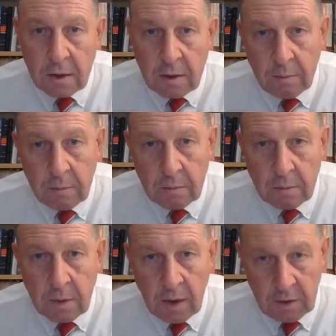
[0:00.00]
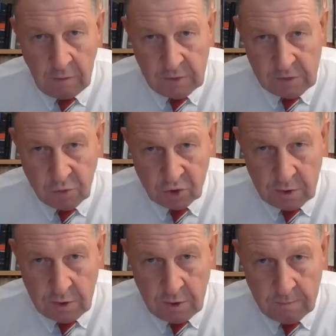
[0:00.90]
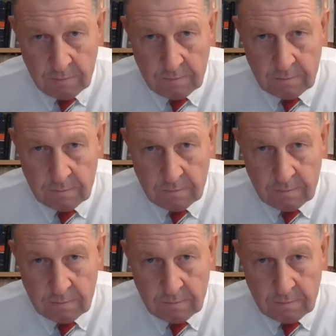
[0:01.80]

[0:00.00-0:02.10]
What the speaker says: If they are stopped, there will be a chance